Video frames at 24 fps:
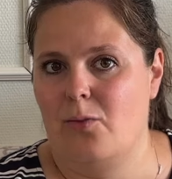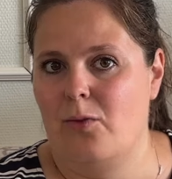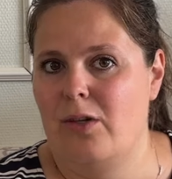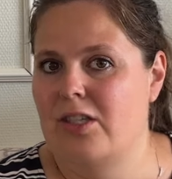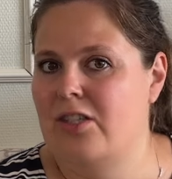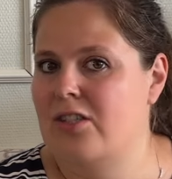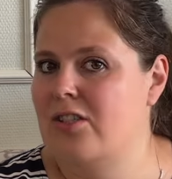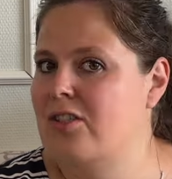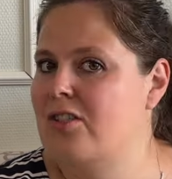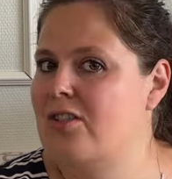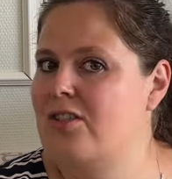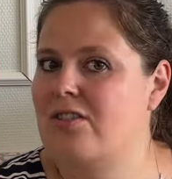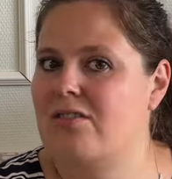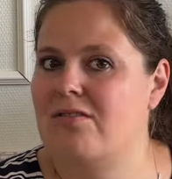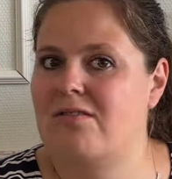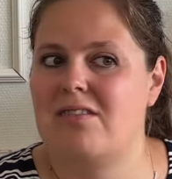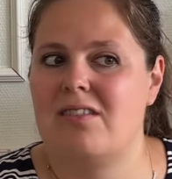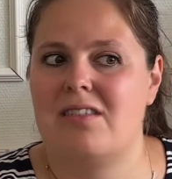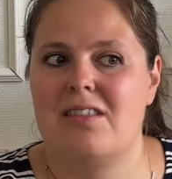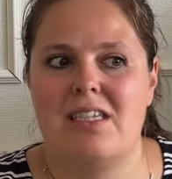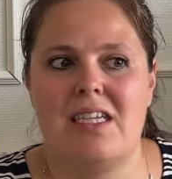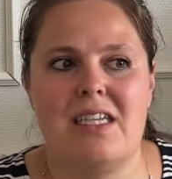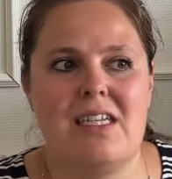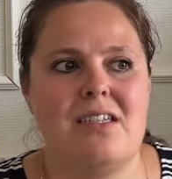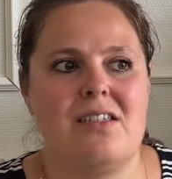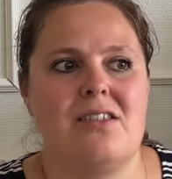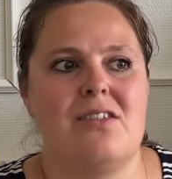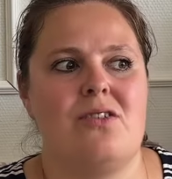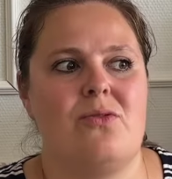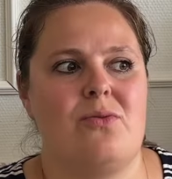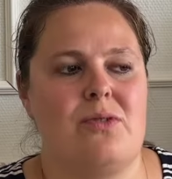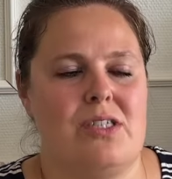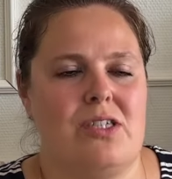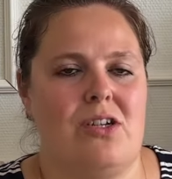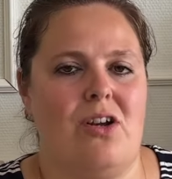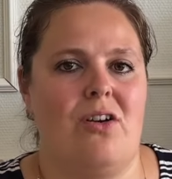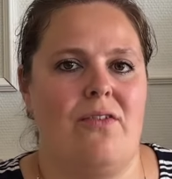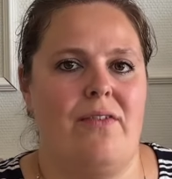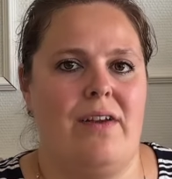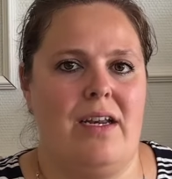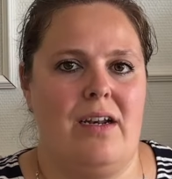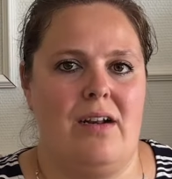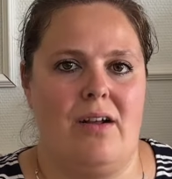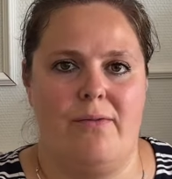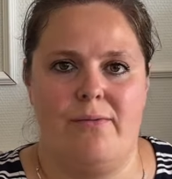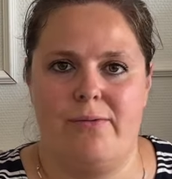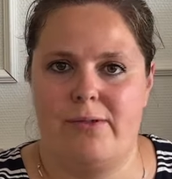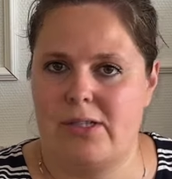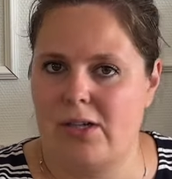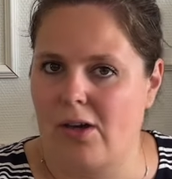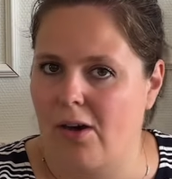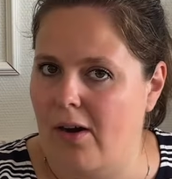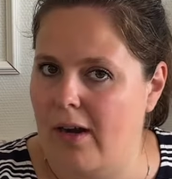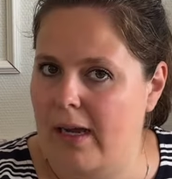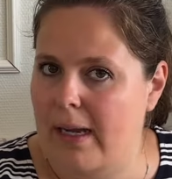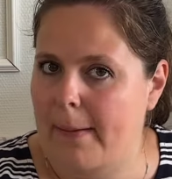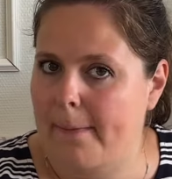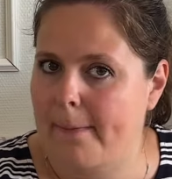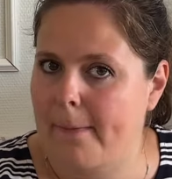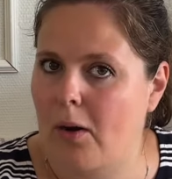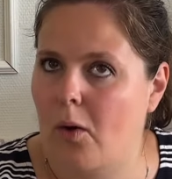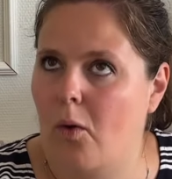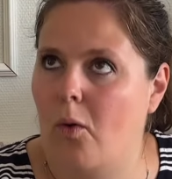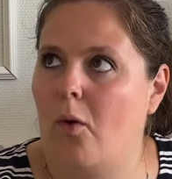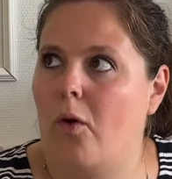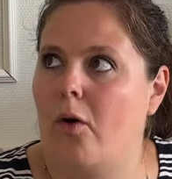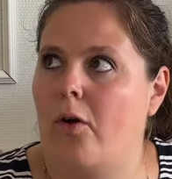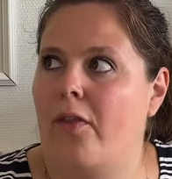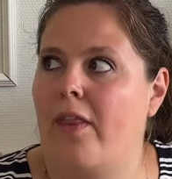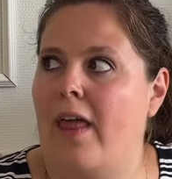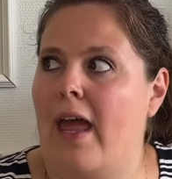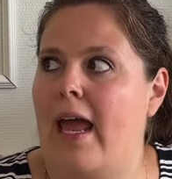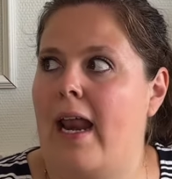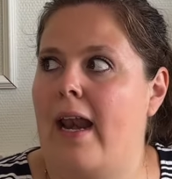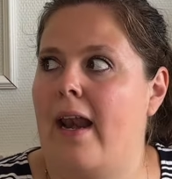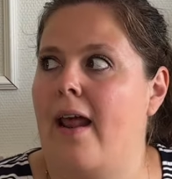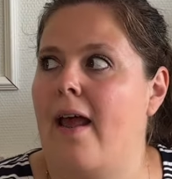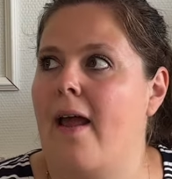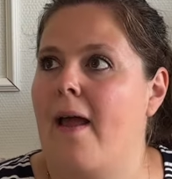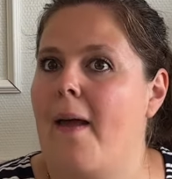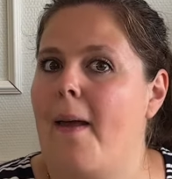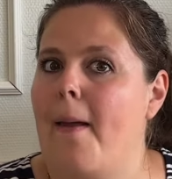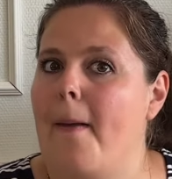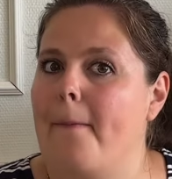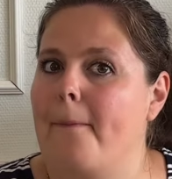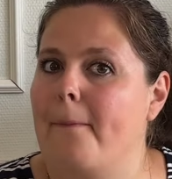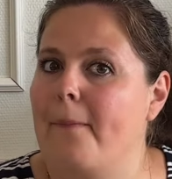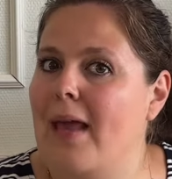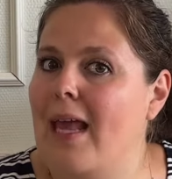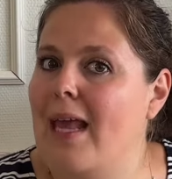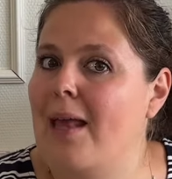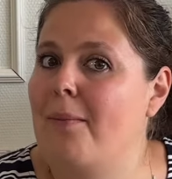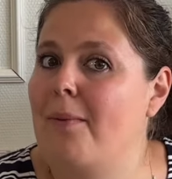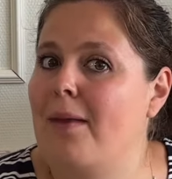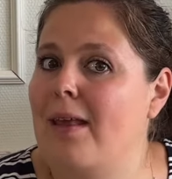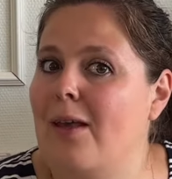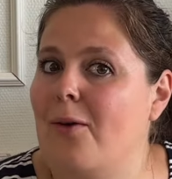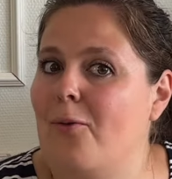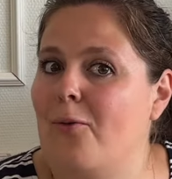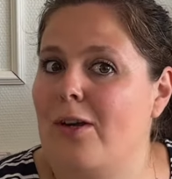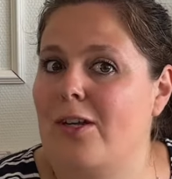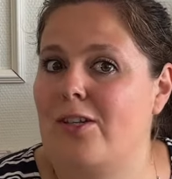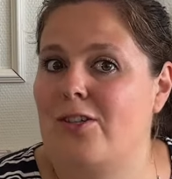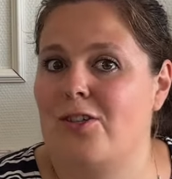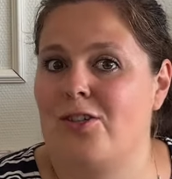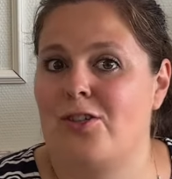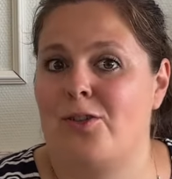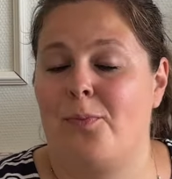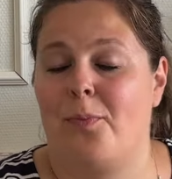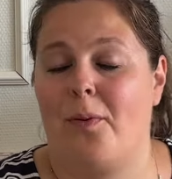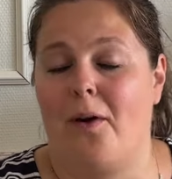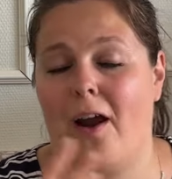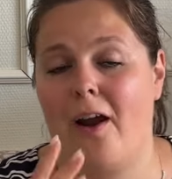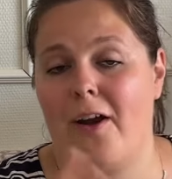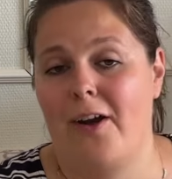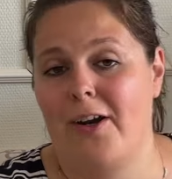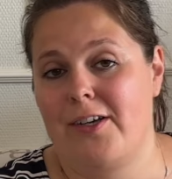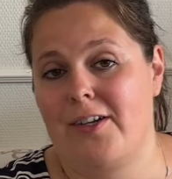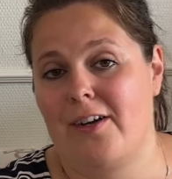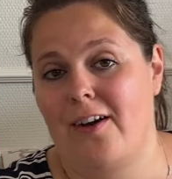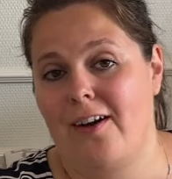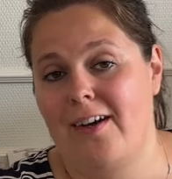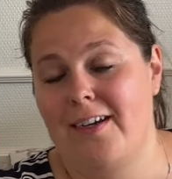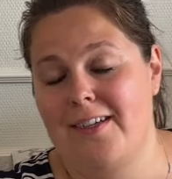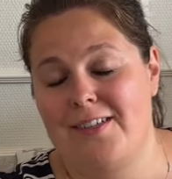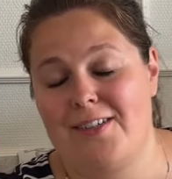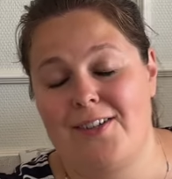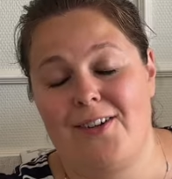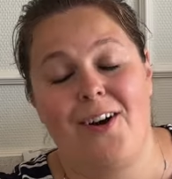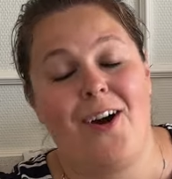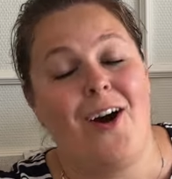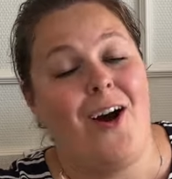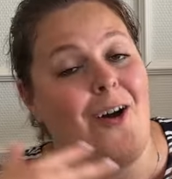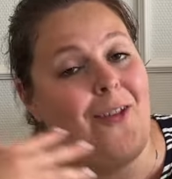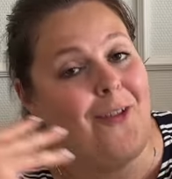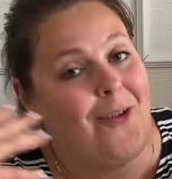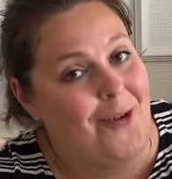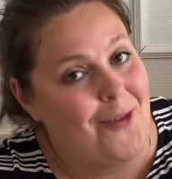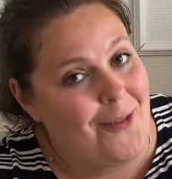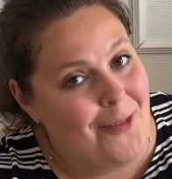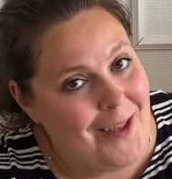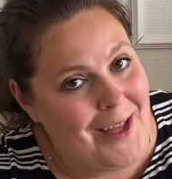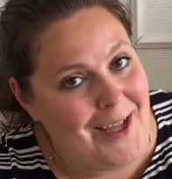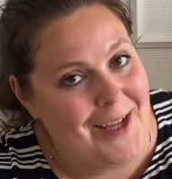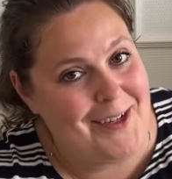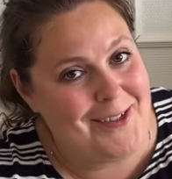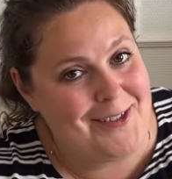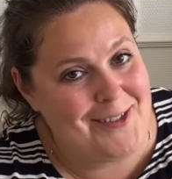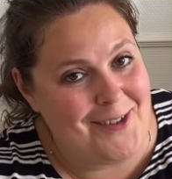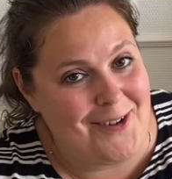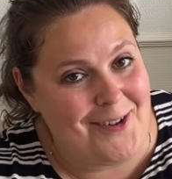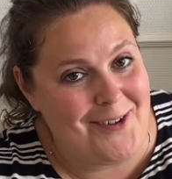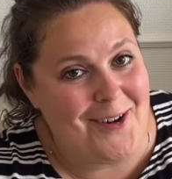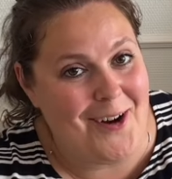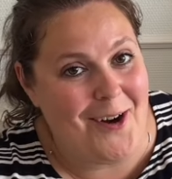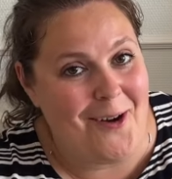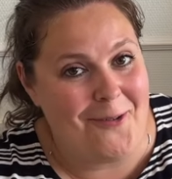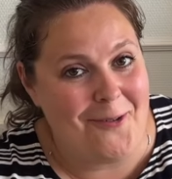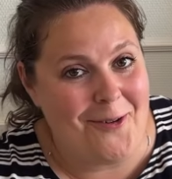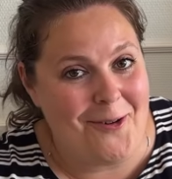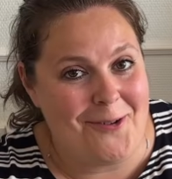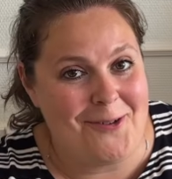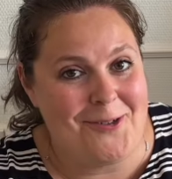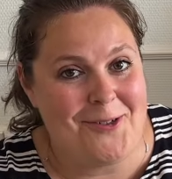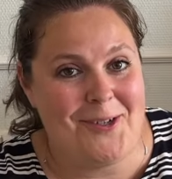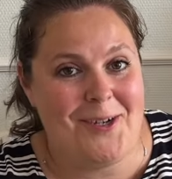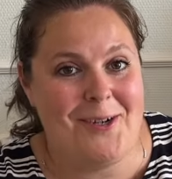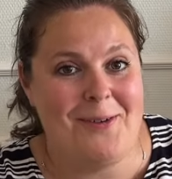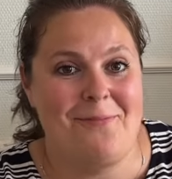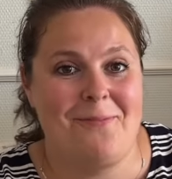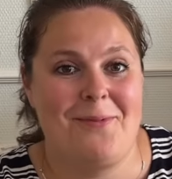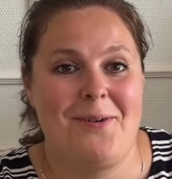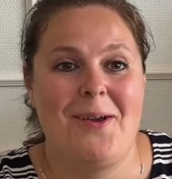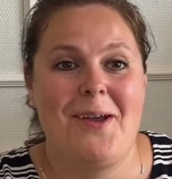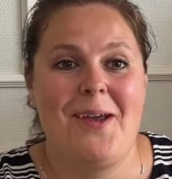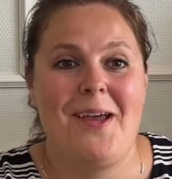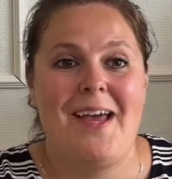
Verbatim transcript: We just didn't reserve enough time or then maybe we just prioritized other things on our road trip